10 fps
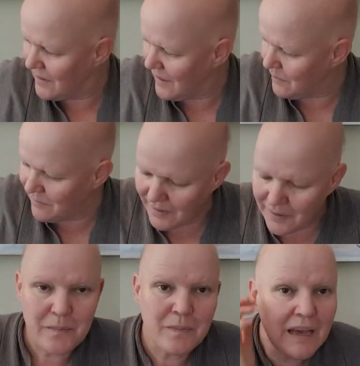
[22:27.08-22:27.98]
so
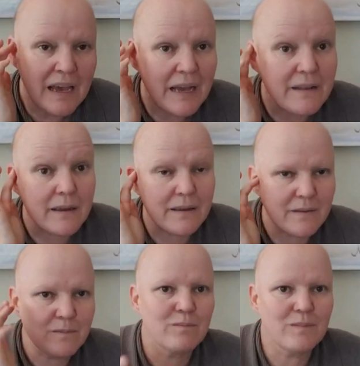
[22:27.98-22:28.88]
comfy. And
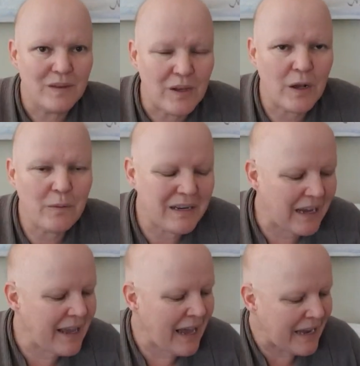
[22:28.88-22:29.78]
that, you know
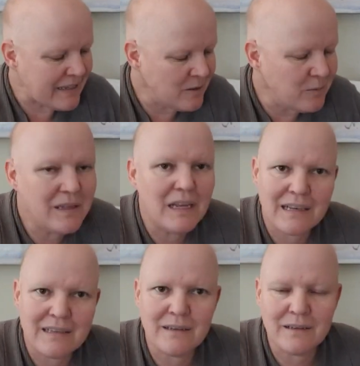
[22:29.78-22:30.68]
what? I hate it when the
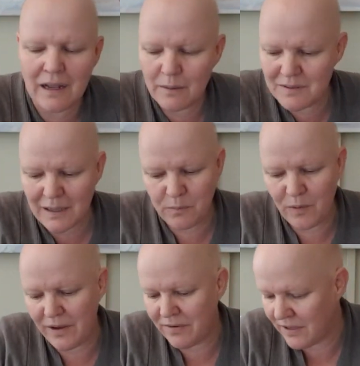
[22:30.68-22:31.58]
elastic climbs
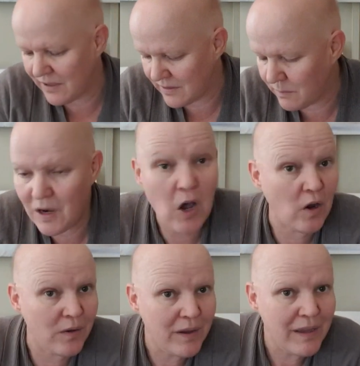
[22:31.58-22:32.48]
up wherever it doesn't
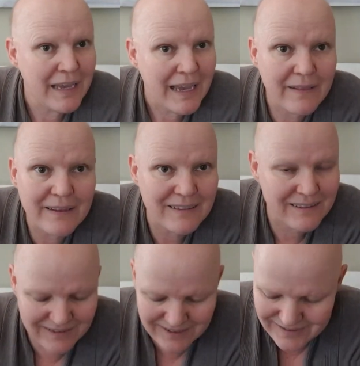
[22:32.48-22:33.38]
belong. And this
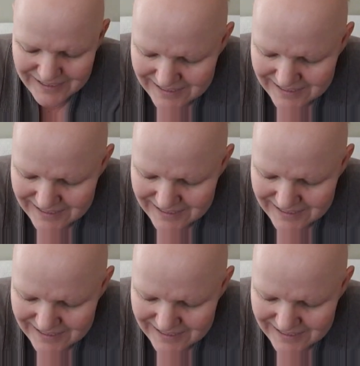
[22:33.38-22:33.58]
doesn't do